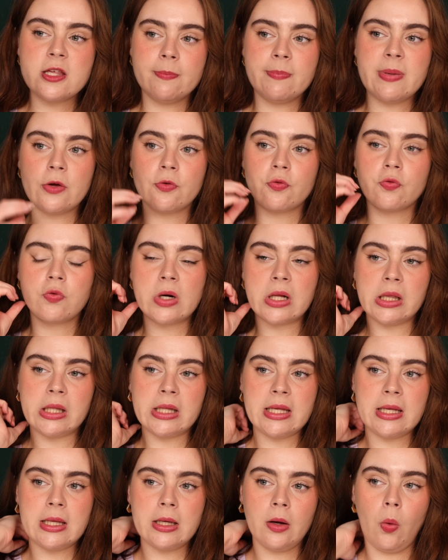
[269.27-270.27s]
to be
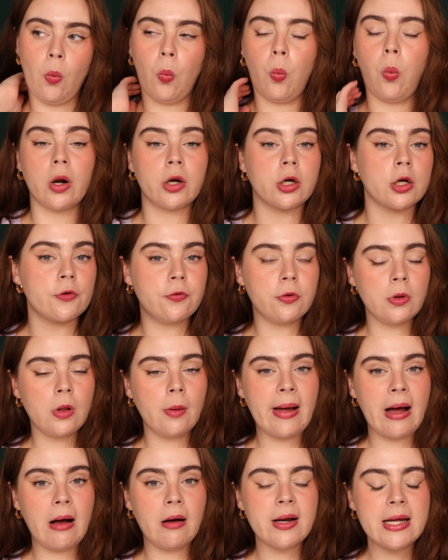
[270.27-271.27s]
really wonderful
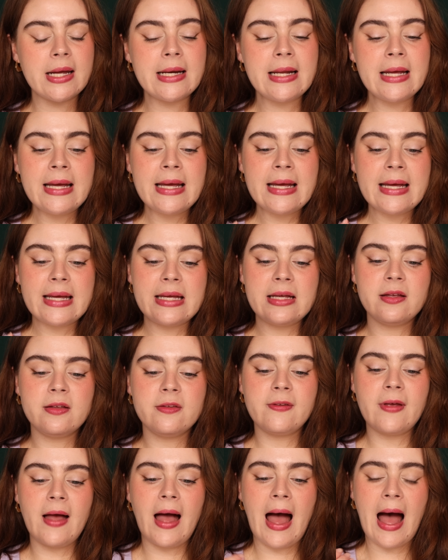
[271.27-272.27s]
about it
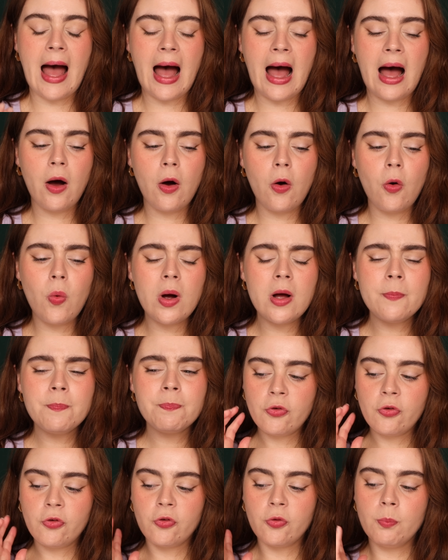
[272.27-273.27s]
is how
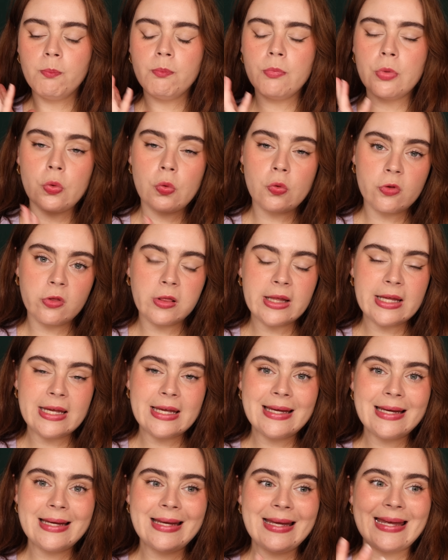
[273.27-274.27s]

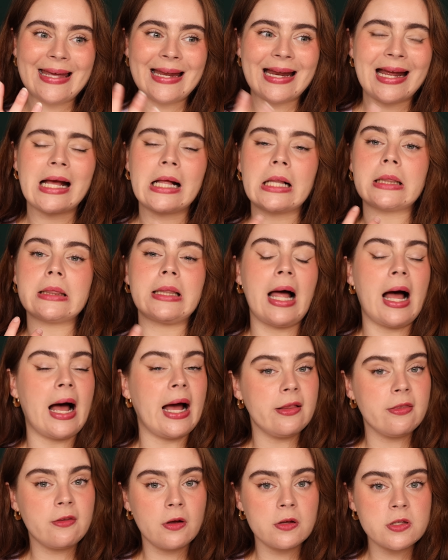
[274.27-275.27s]
smoothly it
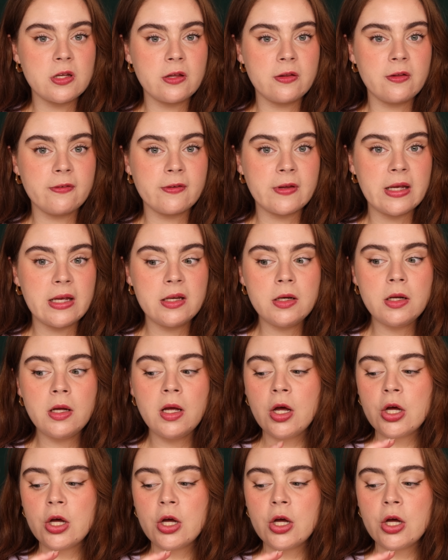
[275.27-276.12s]
glides onto the skin.